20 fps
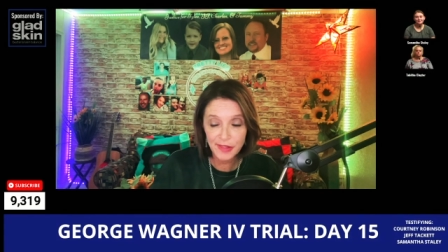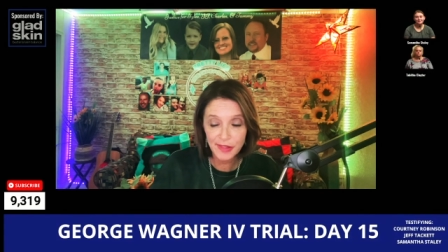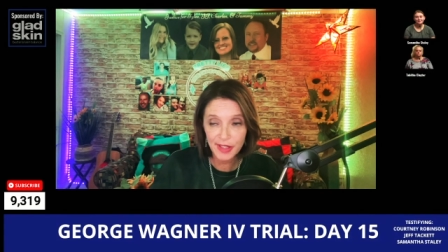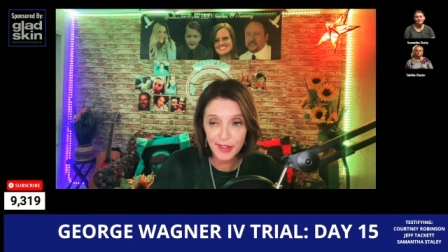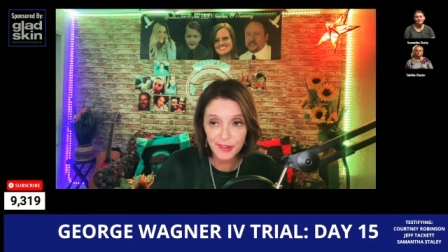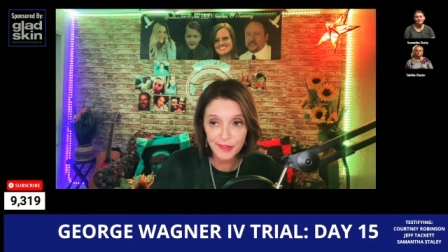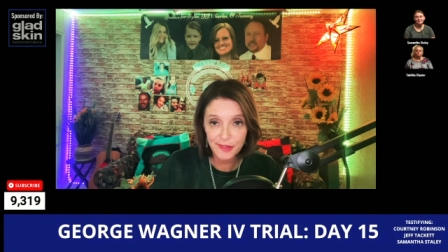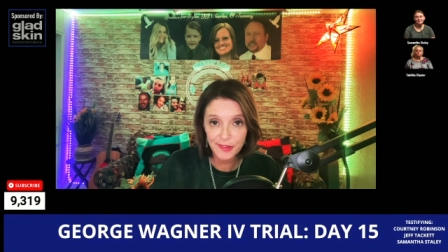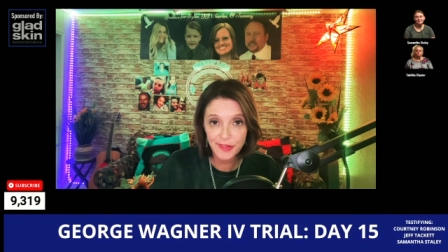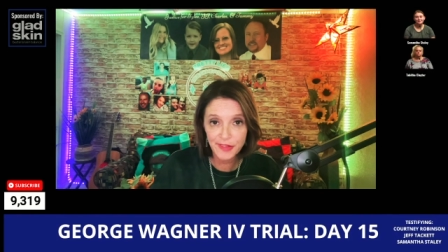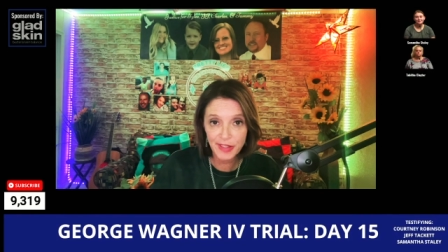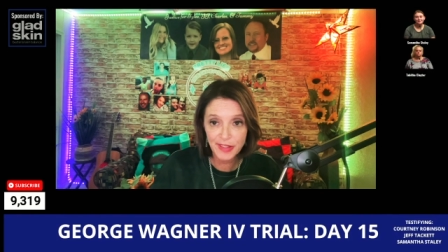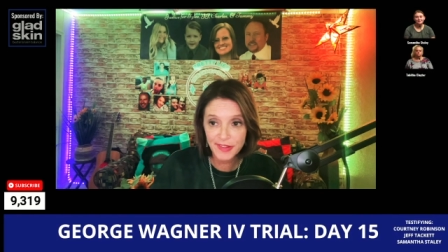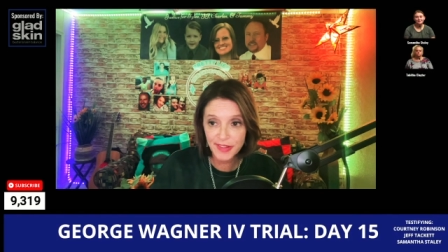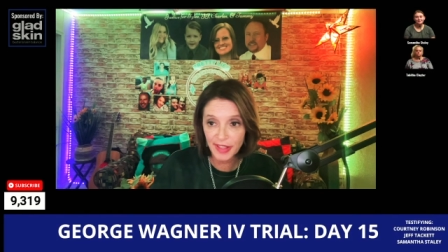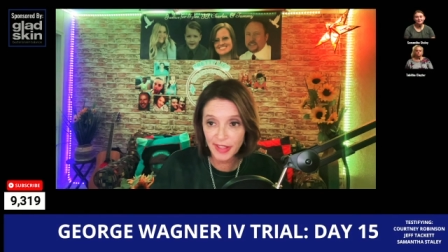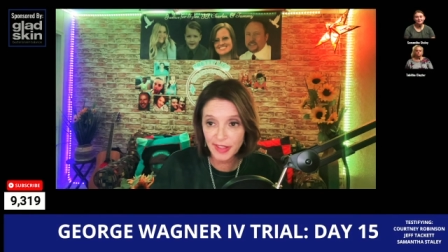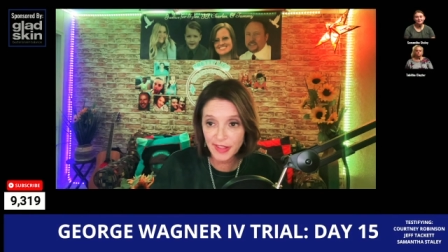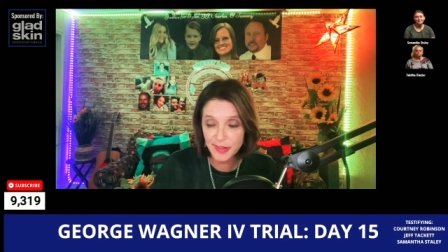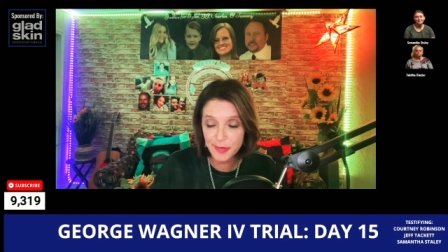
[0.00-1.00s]
uh, 15
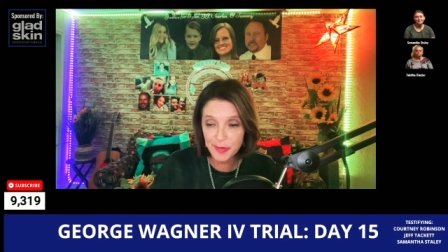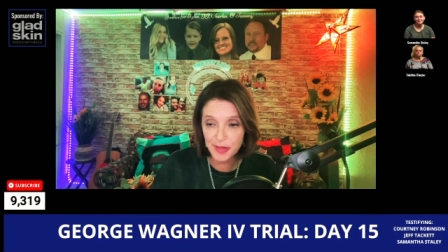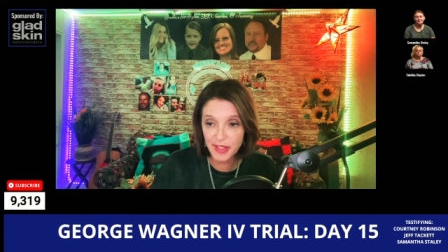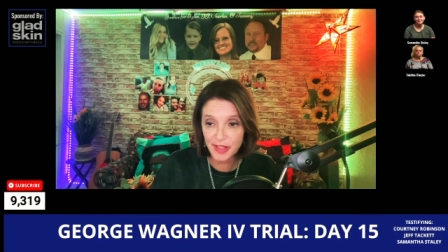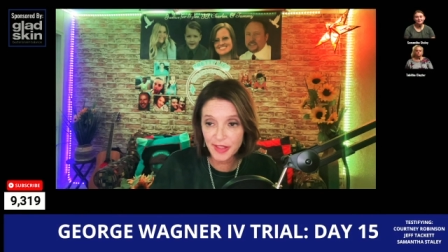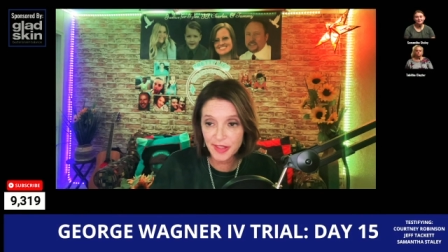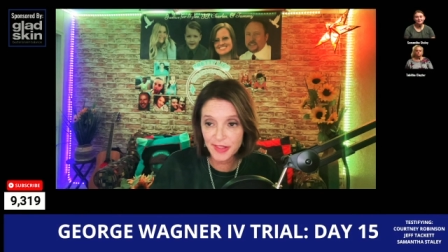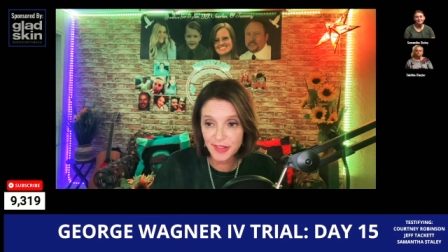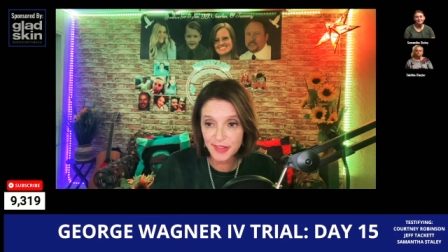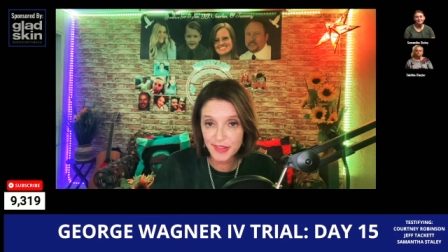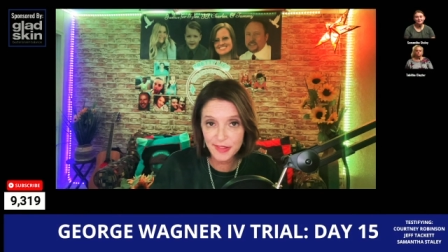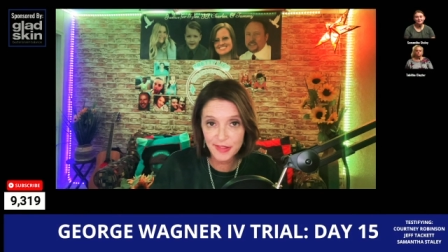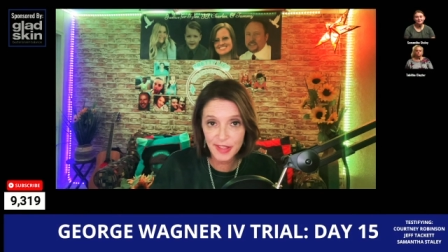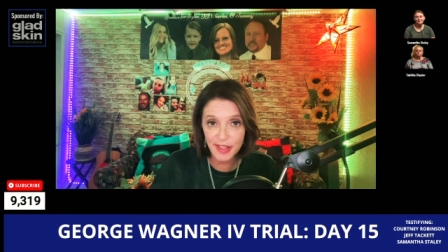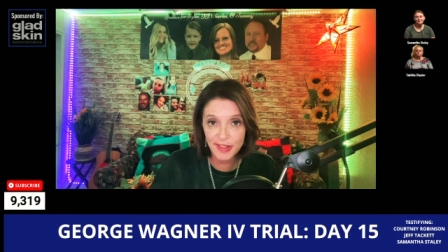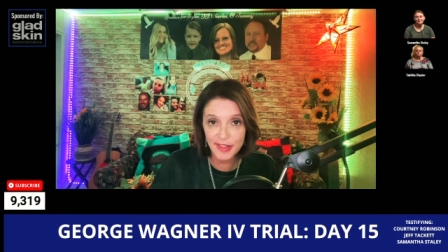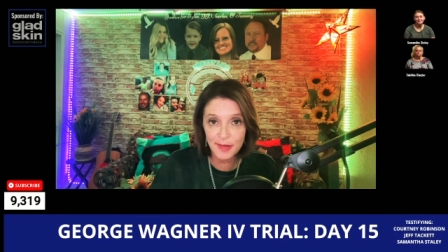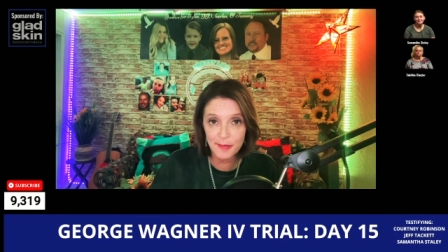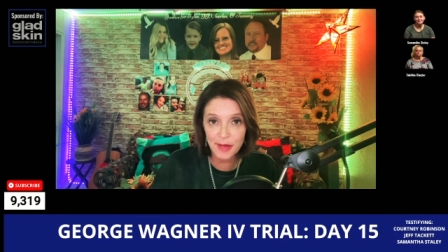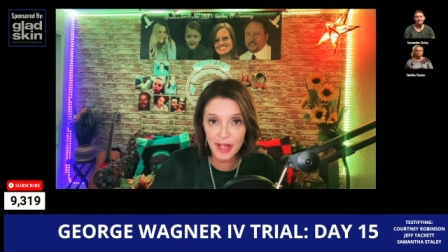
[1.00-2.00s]
seconds because
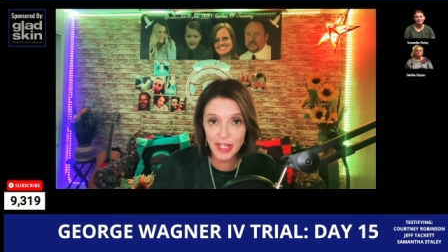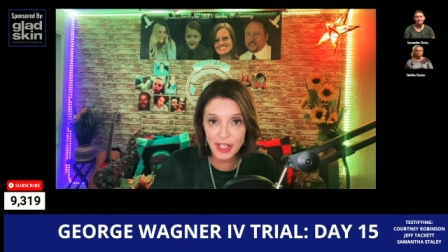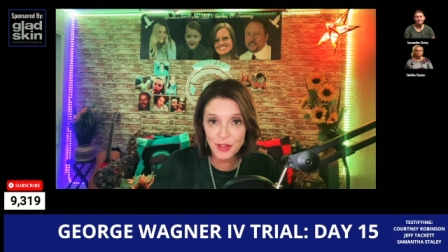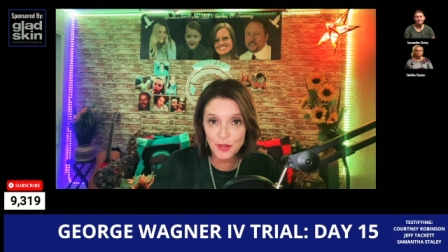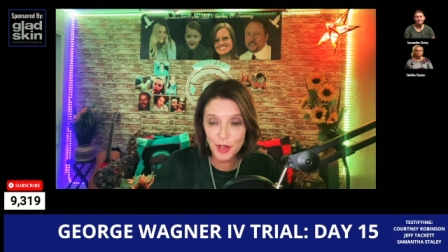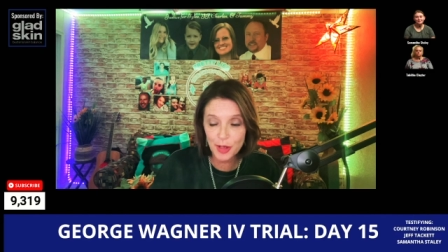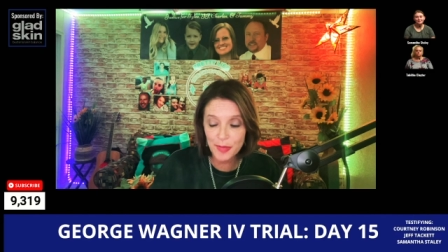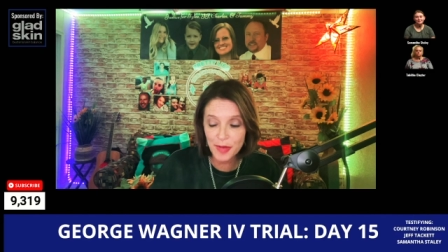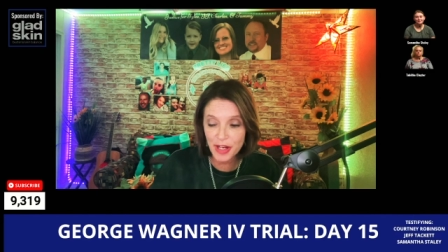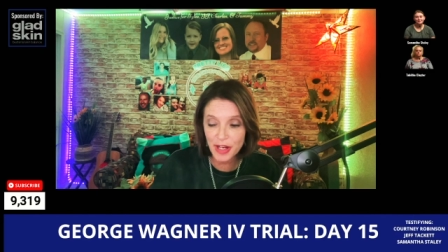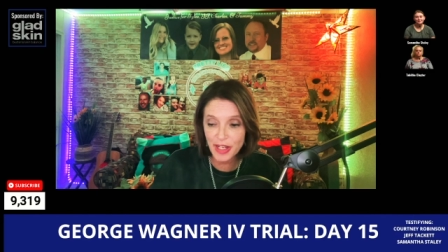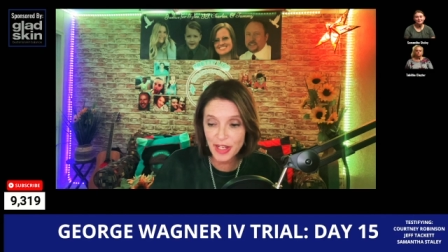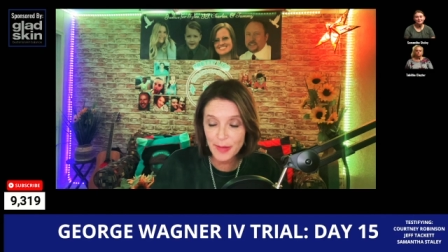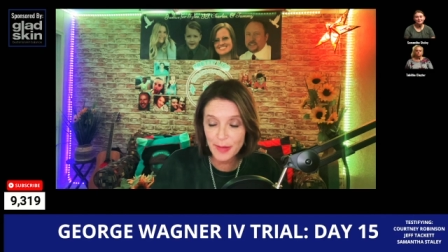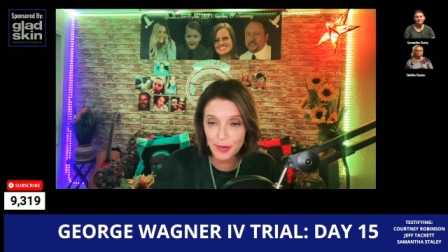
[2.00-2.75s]
it's in mainstream media.